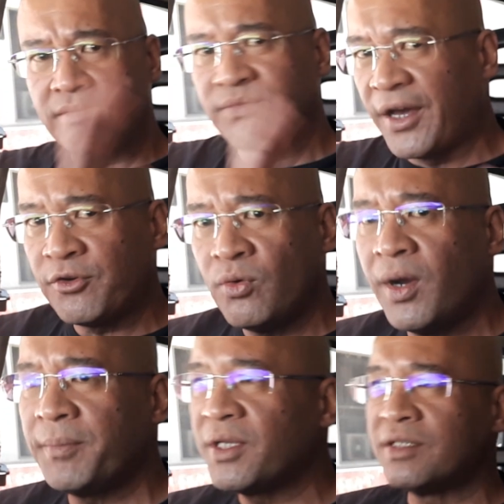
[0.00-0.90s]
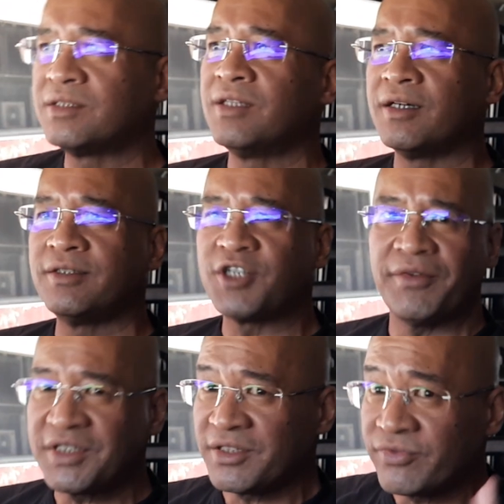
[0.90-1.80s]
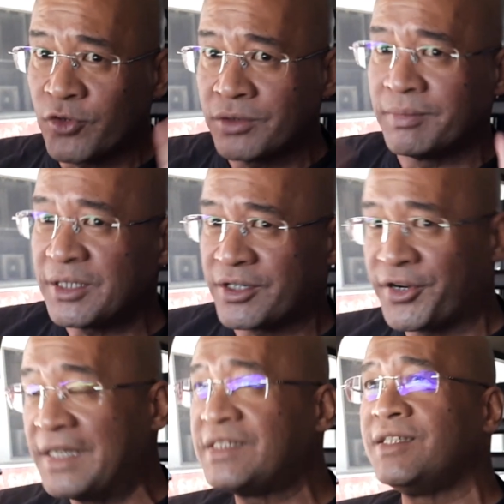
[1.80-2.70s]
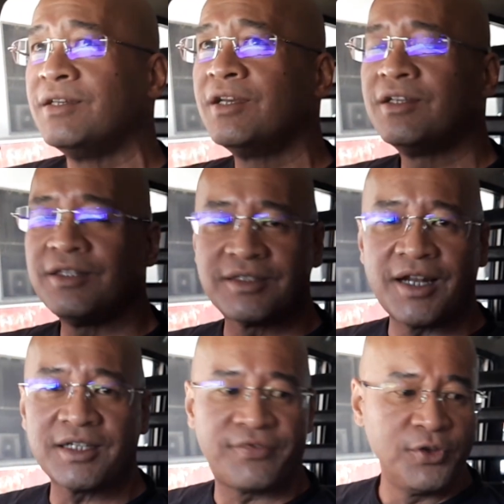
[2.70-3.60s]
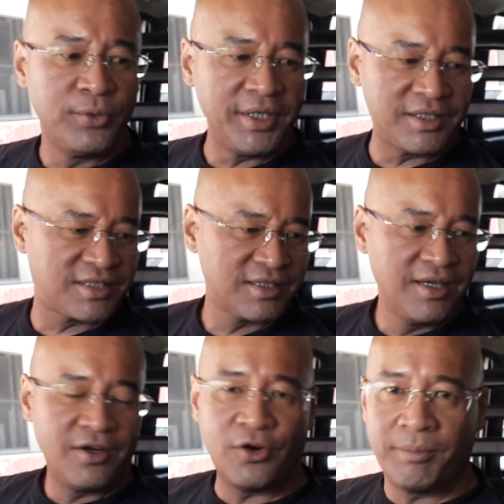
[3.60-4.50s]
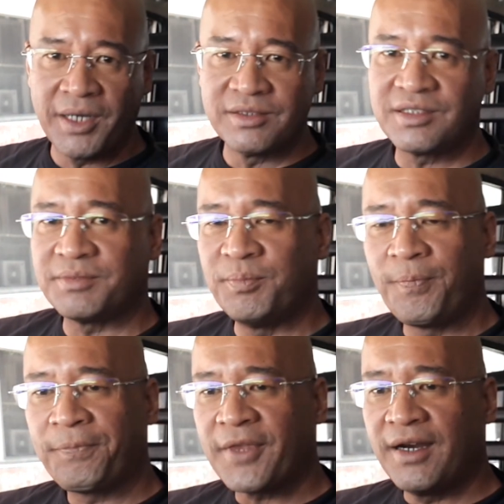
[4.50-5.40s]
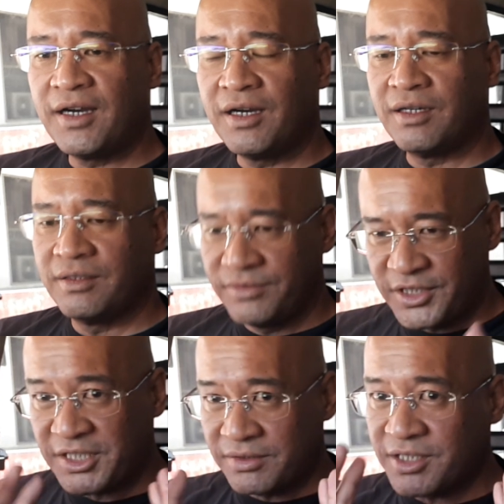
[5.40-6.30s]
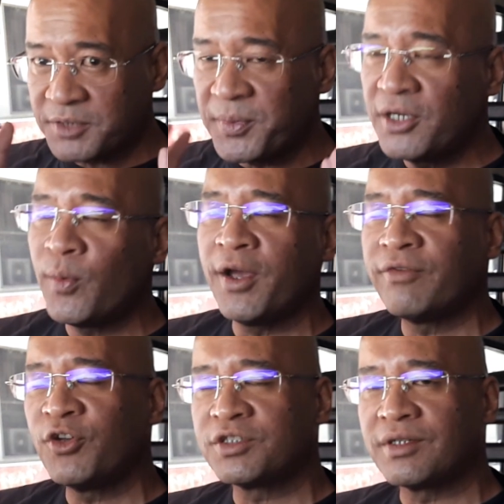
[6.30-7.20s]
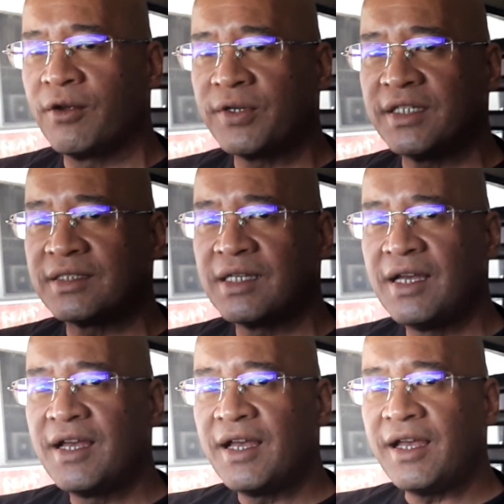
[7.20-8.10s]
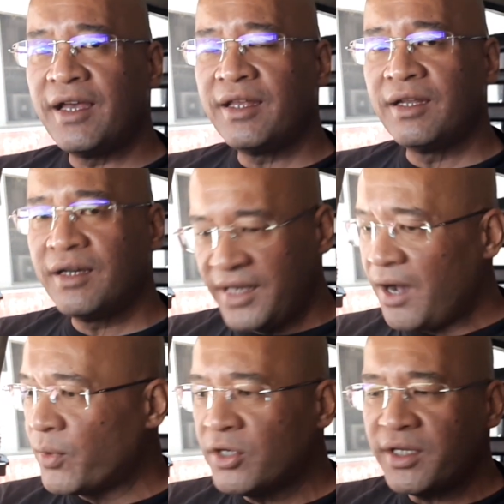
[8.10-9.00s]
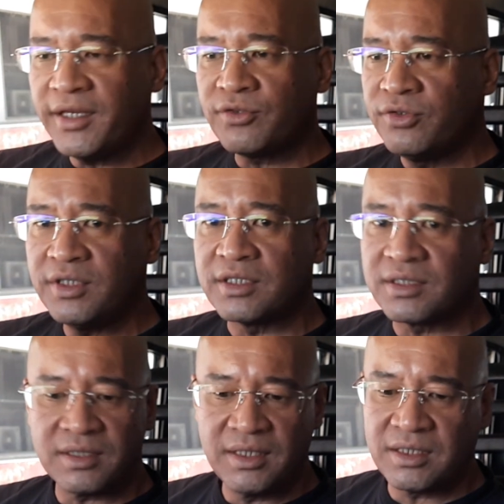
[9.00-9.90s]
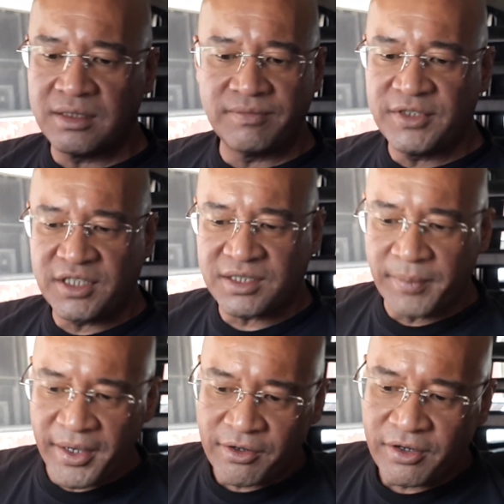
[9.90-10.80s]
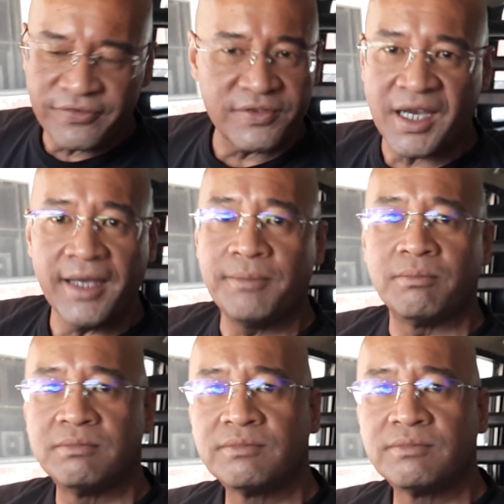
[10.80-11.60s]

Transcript: I don't know why, but the drivers have gone a bit crazy these last few weeks or months. Uh, just, just be aware of your surroundings. And uh, yeah, we're gonna get through this. It's just a matter of time.